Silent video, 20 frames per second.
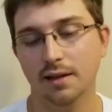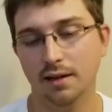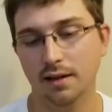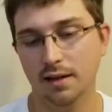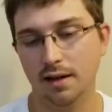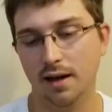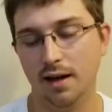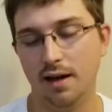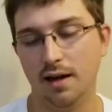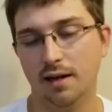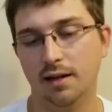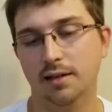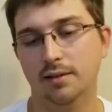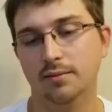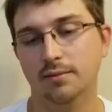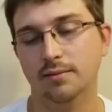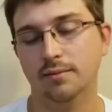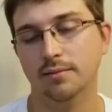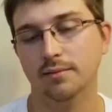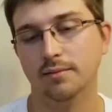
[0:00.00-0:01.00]

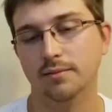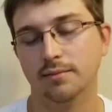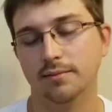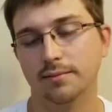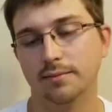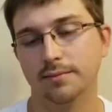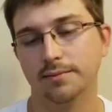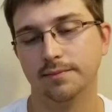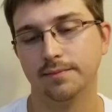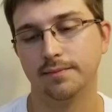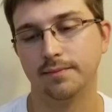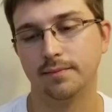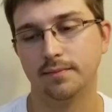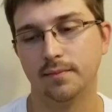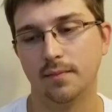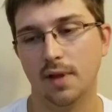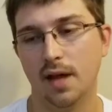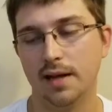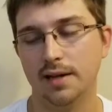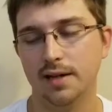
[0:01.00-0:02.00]

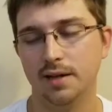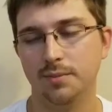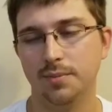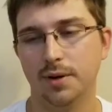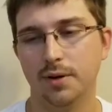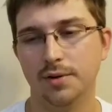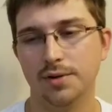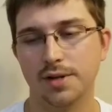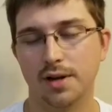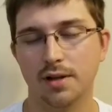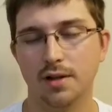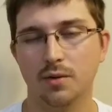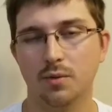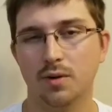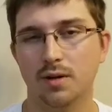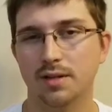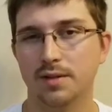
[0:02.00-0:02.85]
I did post other ones,